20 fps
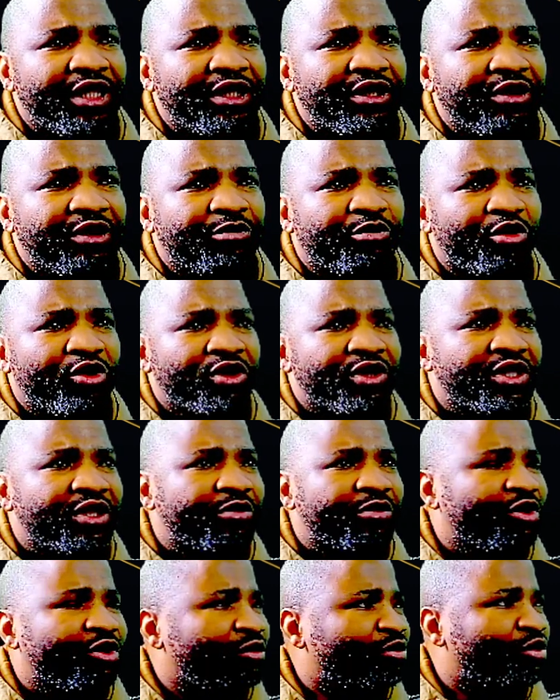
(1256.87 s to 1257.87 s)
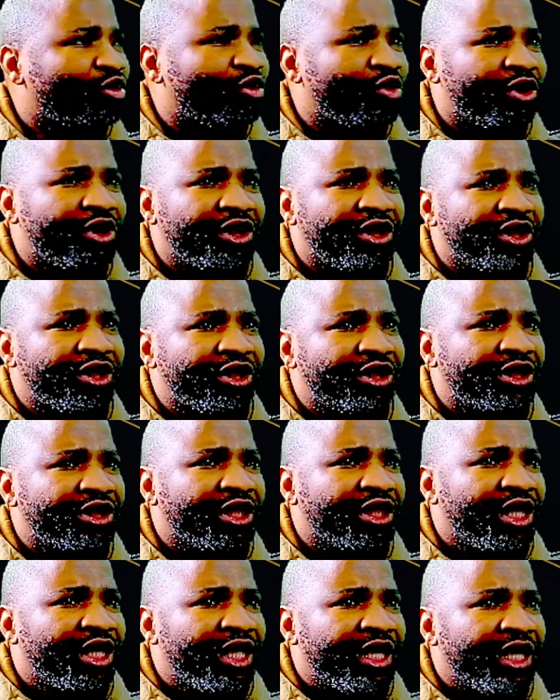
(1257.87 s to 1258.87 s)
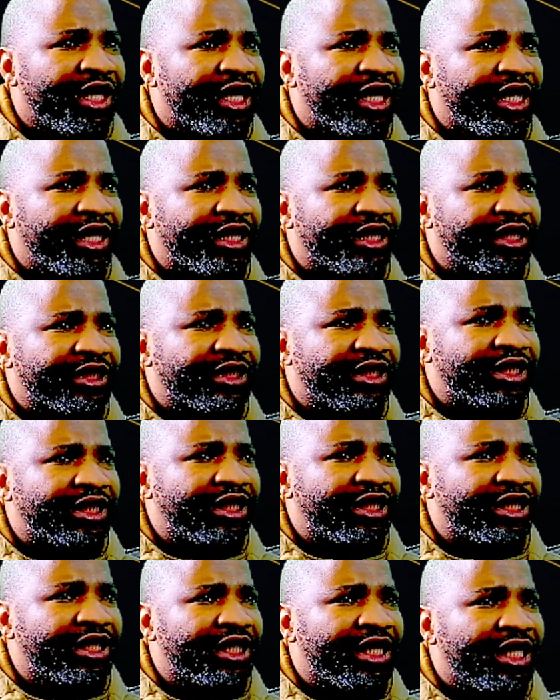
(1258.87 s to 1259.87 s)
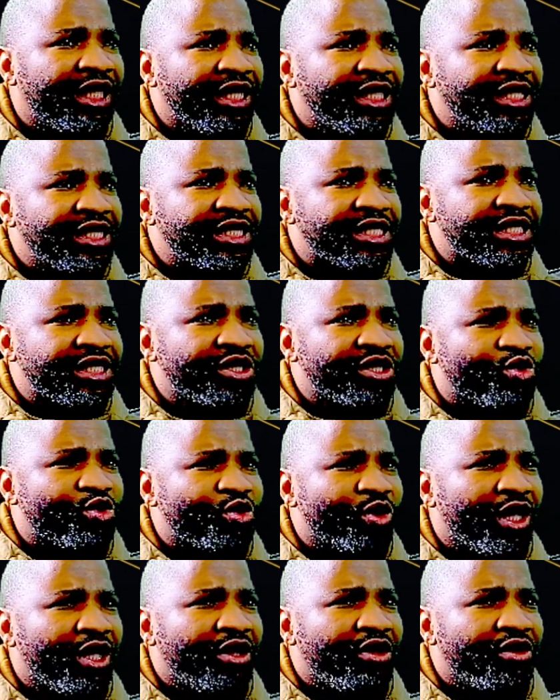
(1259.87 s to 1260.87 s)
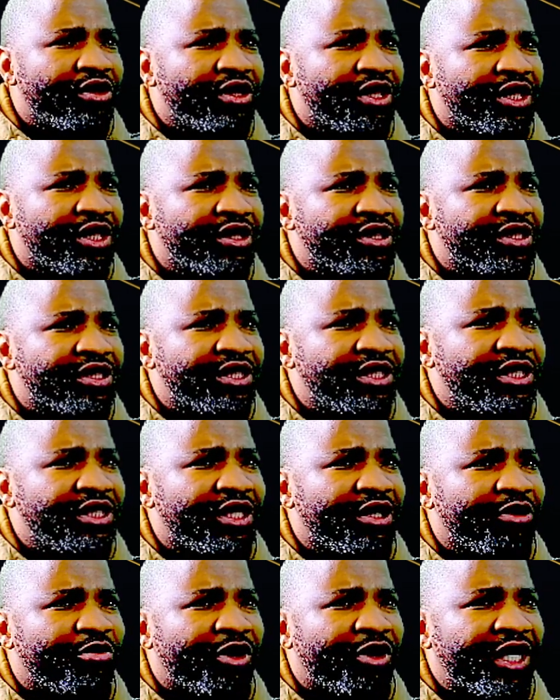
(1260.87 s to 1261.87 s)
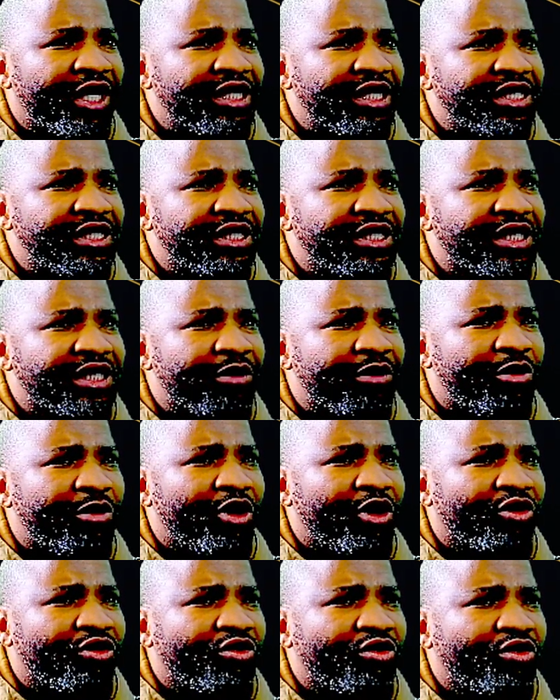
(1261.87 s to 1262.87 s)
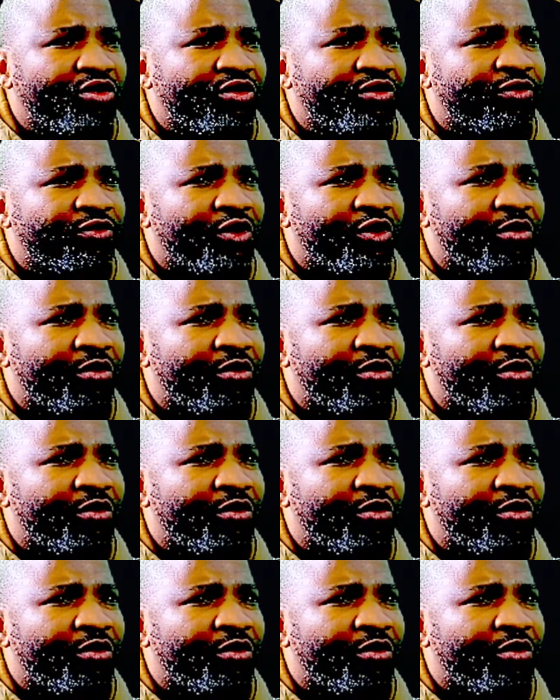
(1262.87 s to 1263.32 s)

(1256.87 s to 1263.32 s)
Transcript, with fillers: a possible bullish candlestick, since well you can see the price is about to form